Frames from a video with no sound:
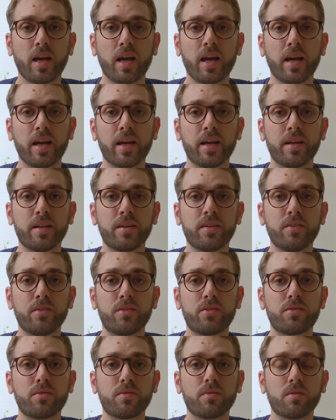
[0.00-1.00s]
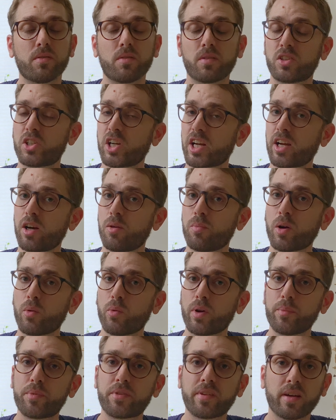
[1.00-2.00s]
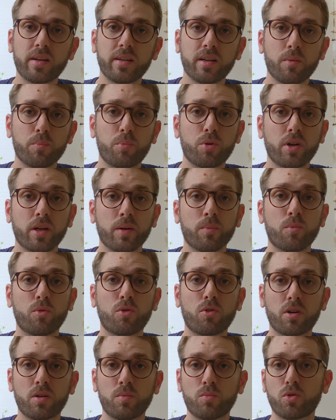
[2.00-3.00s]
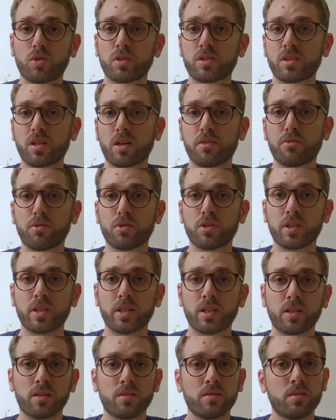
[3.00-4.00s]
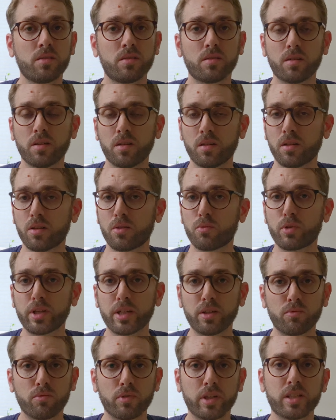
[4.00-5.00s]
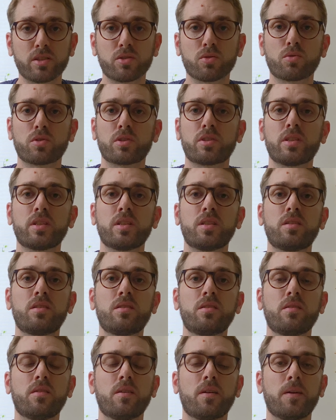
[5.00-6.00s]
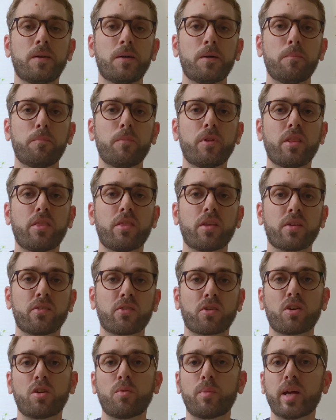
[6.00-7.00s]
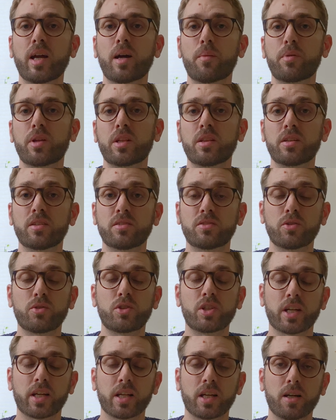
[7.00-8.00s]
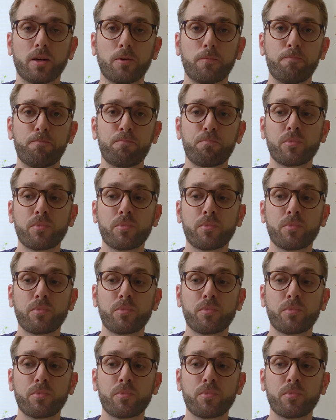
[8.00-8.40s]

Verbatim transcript: And check out my website. I'm putting more and more stuff on there. Written resources and things are going to be happening there, so check it out.